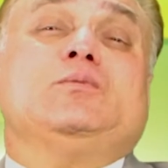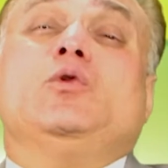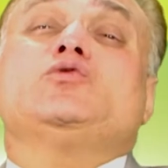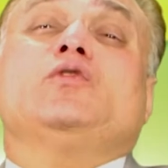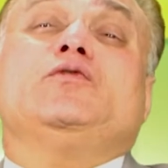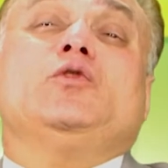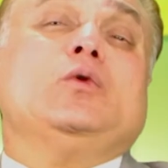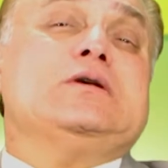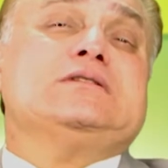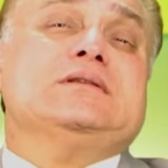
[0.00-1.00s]
most of your
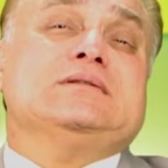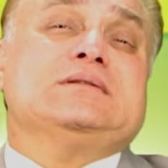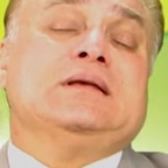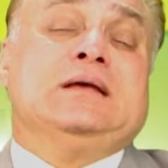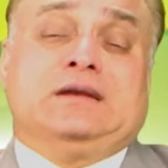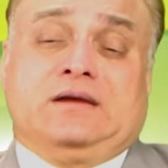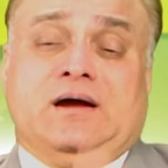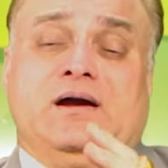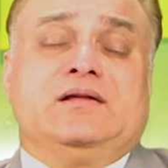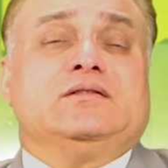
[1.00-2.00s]
questions
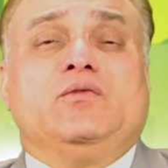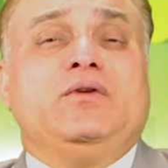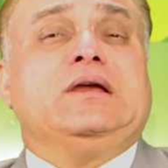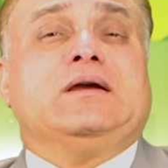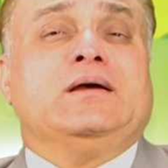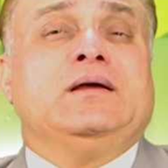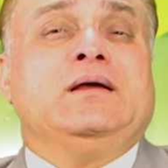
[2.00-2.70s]
regarding the week.